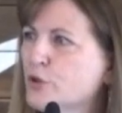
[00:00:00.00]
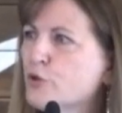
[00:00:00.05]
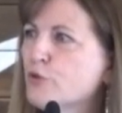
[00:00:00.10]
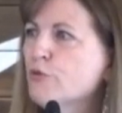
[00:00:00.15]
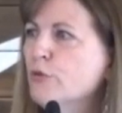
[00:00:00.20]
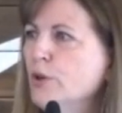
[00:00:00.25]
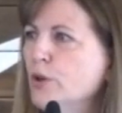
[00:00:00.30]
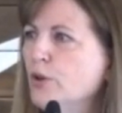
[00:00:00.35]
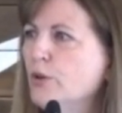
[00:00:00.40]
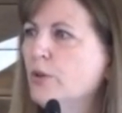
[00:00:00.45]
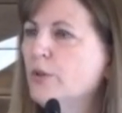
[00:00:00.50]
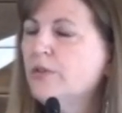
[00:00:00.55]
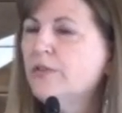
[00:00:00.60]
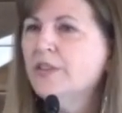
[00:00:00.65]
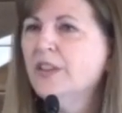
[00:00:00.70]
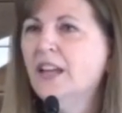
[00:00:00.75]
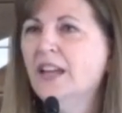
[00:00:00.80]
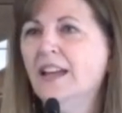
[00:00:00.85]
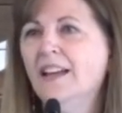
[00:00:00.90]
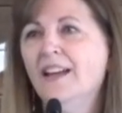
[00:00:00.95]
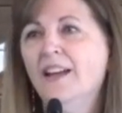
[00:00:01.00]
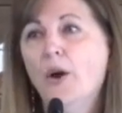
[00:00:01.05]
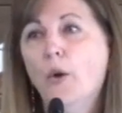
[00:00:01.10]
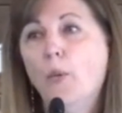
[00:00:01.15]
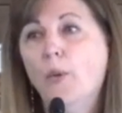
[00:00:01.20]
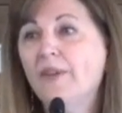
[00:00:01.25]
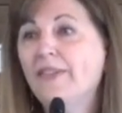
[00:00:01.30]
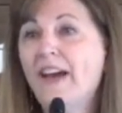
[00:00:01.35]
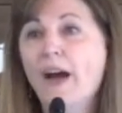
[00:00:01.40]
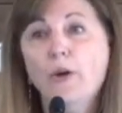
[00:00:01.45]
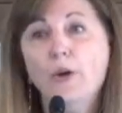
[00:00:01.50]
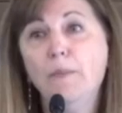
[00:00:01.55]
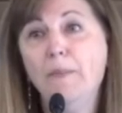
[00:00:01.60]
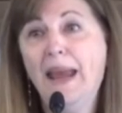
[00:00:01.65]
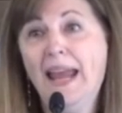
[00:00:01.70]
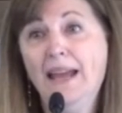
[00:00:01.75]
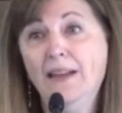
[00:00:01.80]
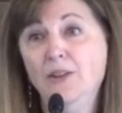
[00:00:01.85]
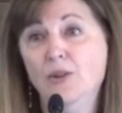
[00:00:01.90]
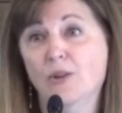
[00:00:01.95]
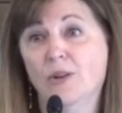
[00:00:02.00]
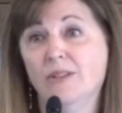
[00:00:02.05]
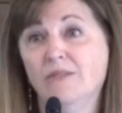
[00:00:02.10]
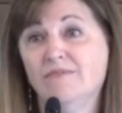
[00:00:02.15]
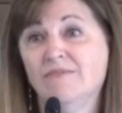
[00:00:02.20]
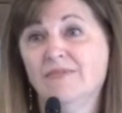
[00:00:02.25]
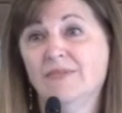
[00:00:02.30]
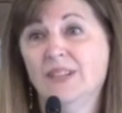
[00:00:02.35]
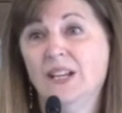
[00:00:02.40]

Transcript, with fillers: truth without a manual.